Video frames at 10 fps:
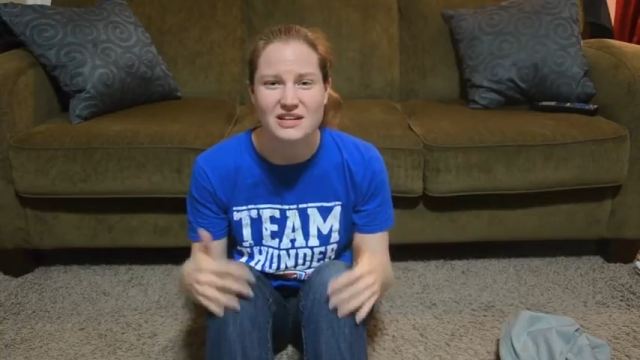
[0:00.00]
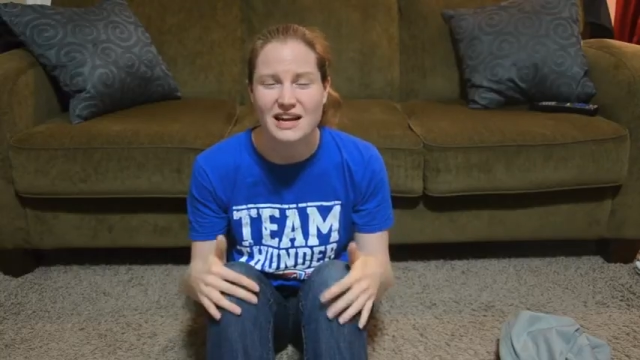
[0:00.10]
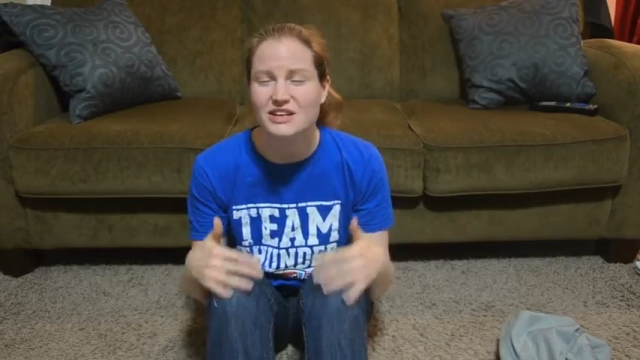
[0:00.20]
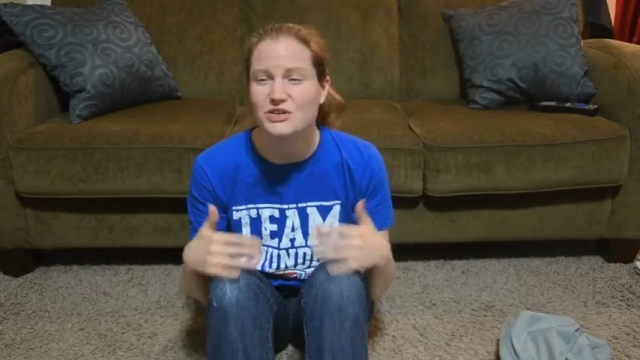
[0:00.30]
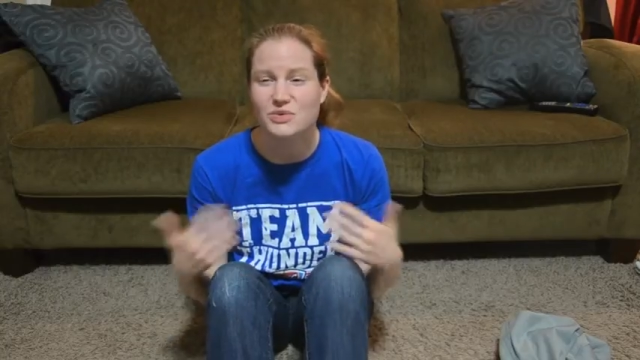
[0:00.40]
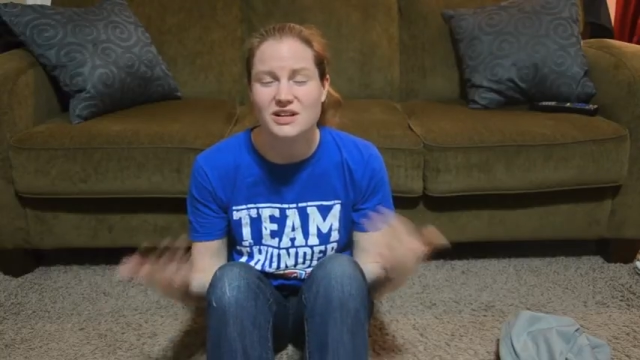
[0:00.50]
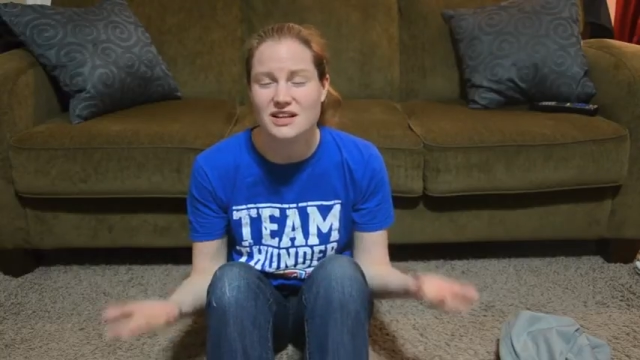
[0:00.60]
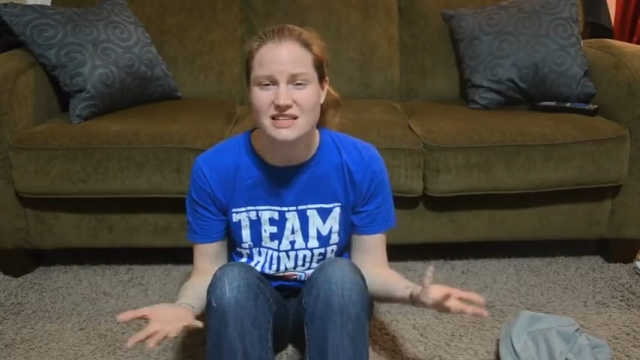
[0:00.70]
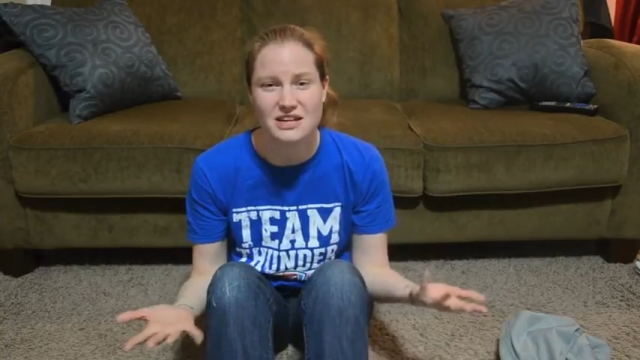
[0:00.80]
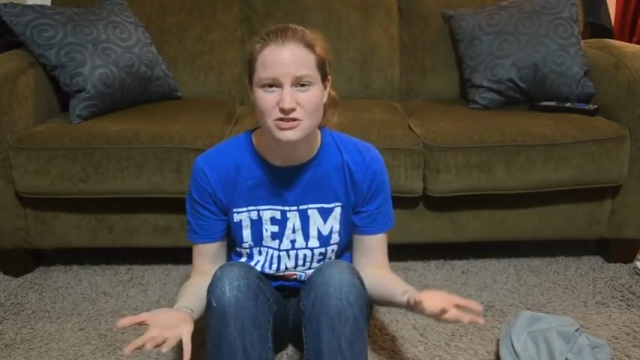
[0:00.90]
and I didn't
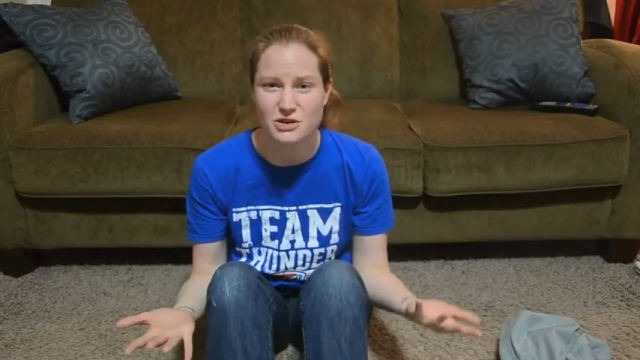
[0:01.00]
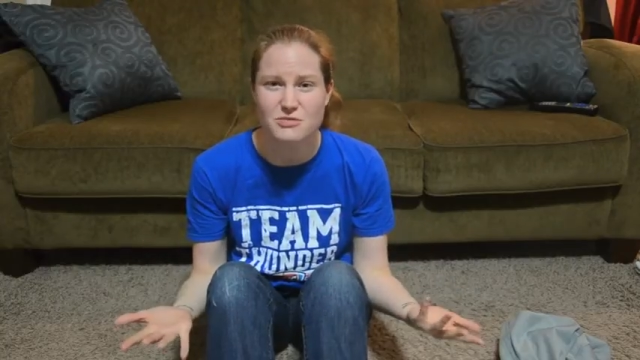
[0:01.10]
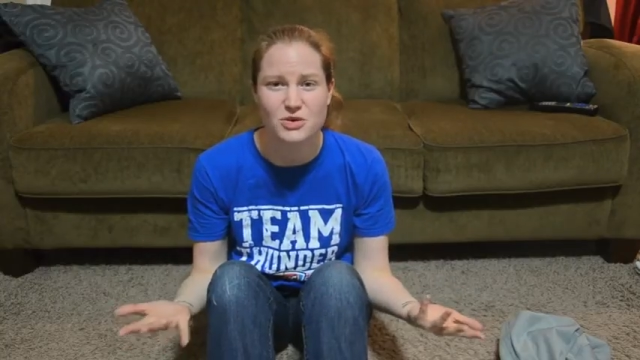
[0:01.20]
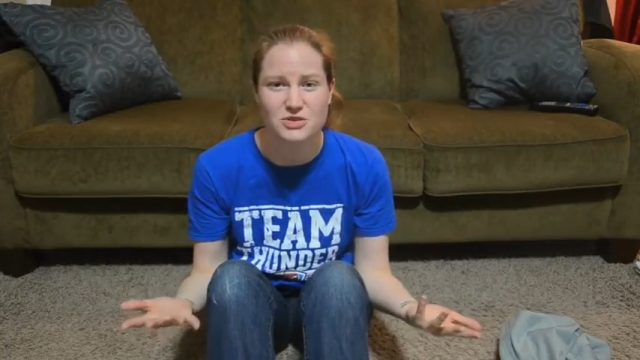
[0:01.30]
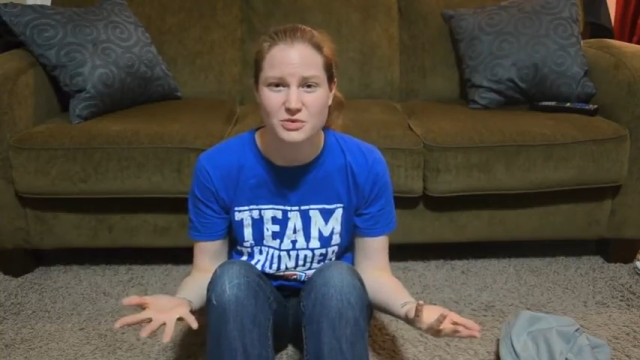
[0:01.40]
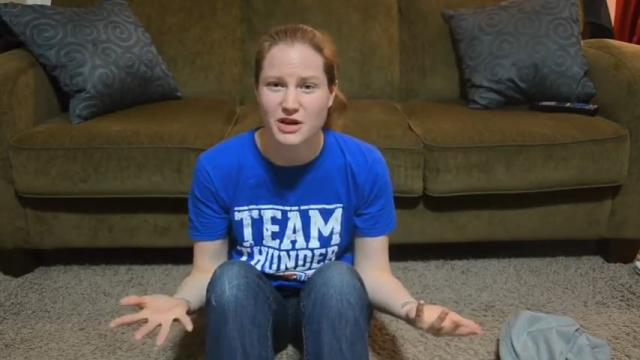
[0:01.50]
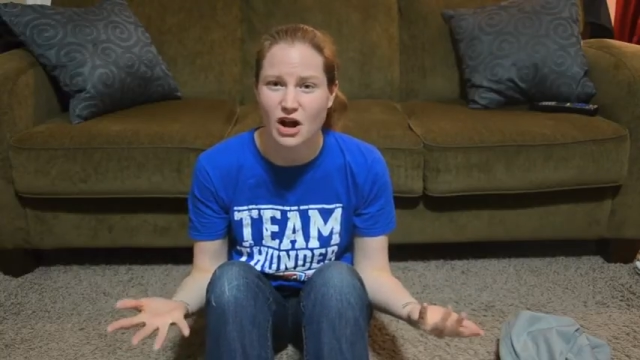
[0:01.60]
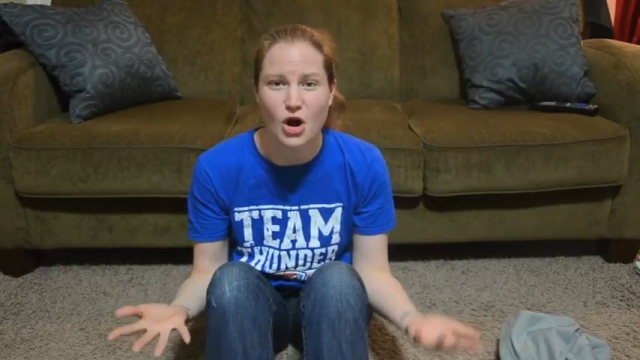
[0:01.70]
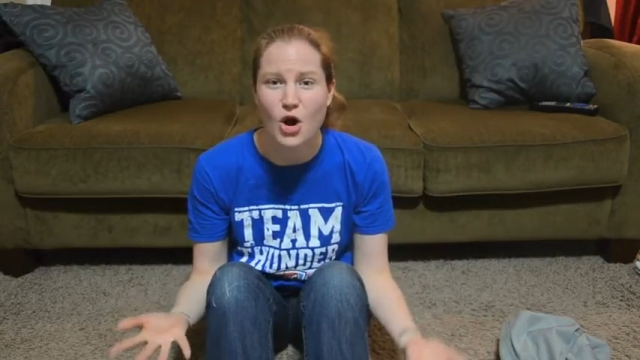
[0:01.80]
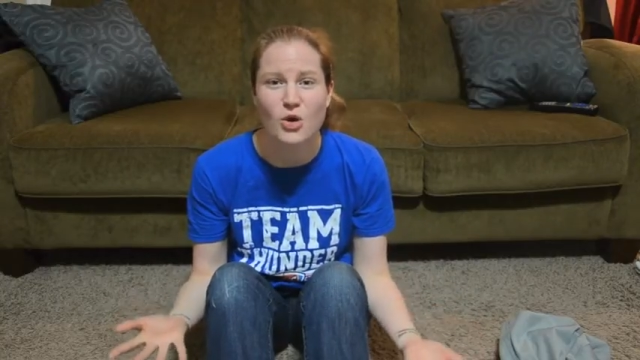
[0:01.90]
realize I had strep throat till we
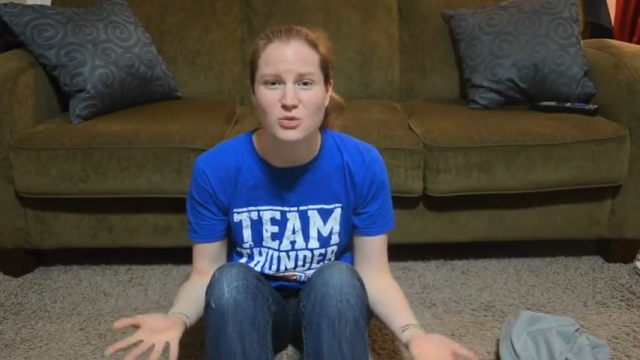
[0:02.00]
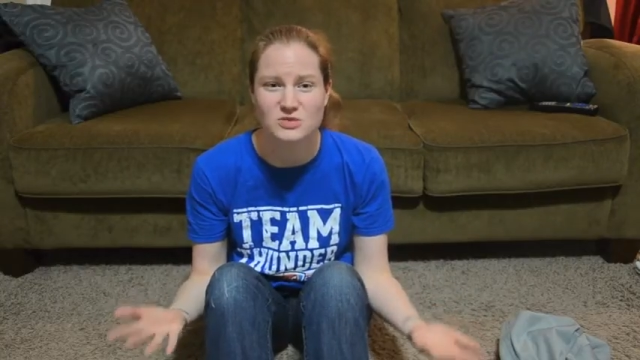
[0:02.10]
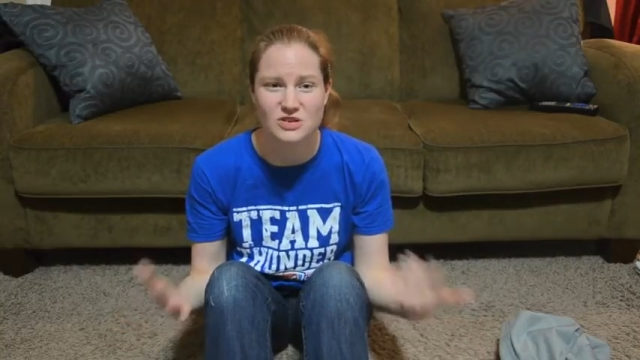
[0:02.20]
got home,